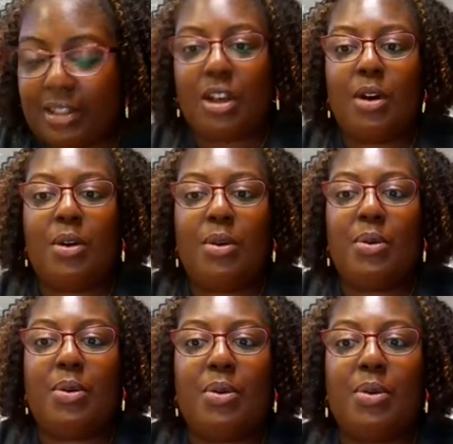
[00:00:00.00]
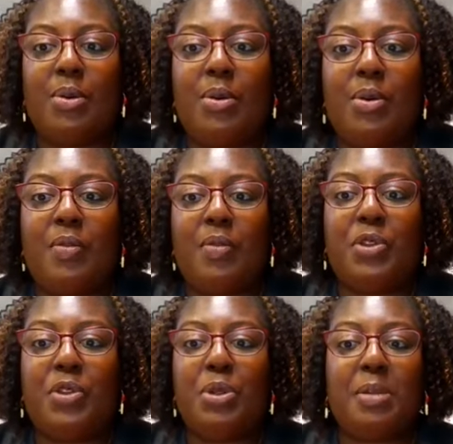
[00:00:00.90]
So
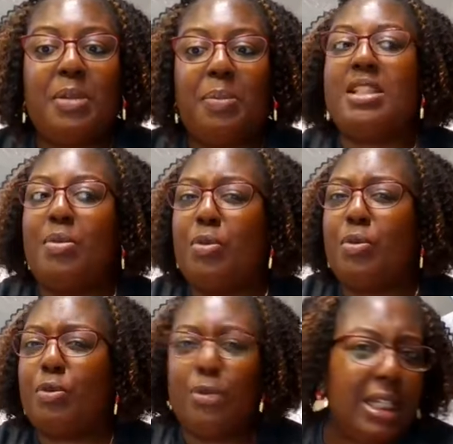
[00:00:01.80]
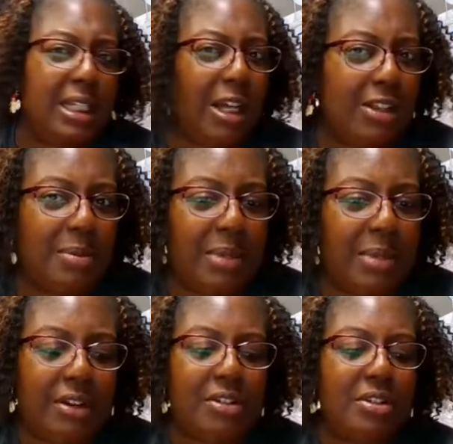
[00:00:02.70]
you get to play some really
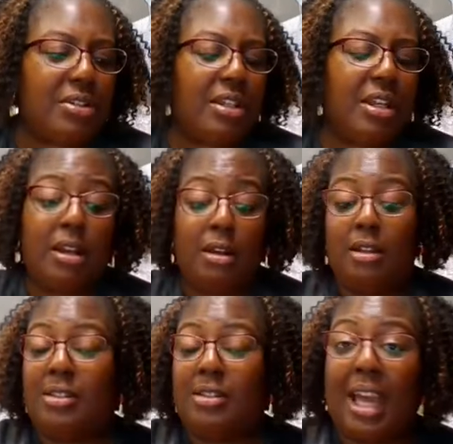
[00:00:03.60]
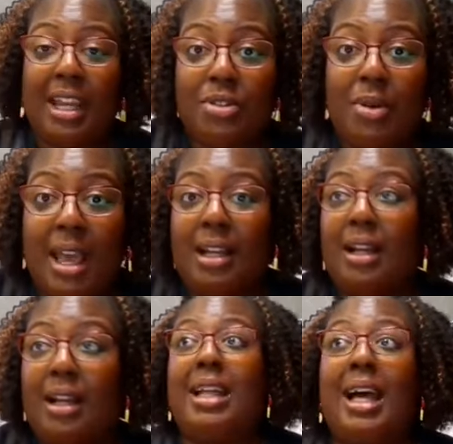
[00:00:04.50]
awesome characters like
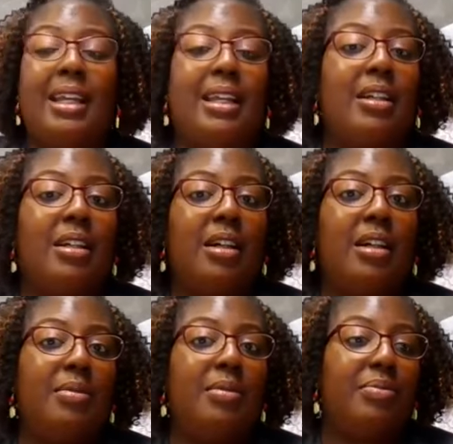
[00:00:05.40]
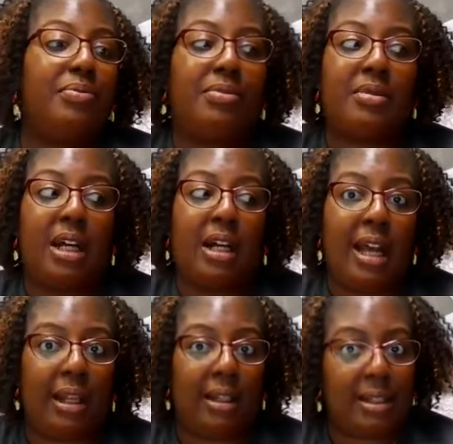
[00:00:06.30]
Shrek, like
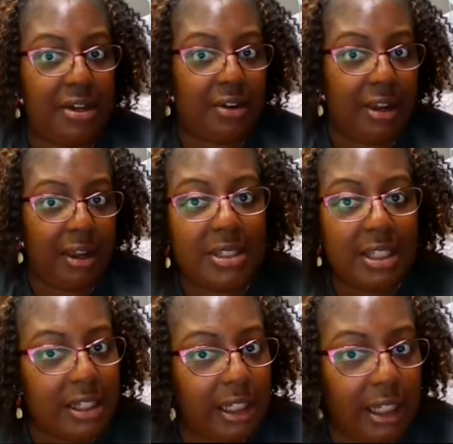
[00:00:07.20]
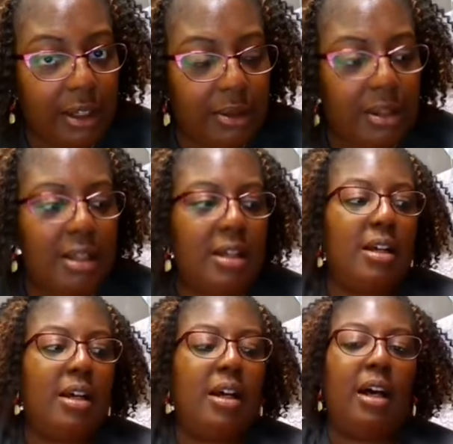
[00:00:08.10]
Alexander Hamilton, hello,
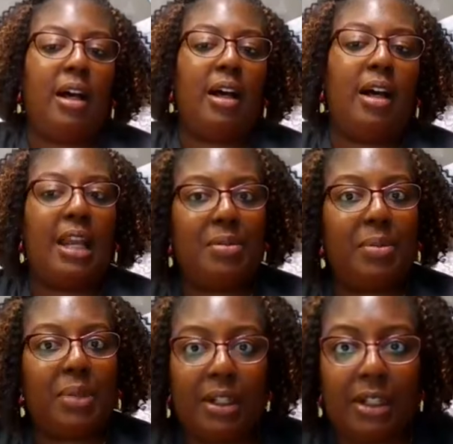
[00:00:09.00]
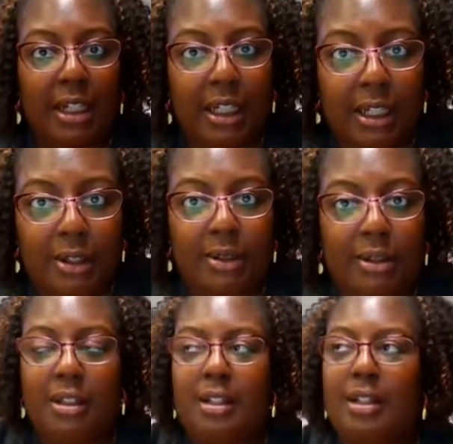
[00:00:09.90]
Aaron Burr,
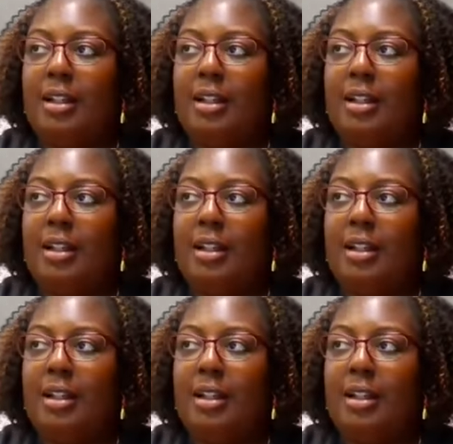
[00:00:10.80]
hello,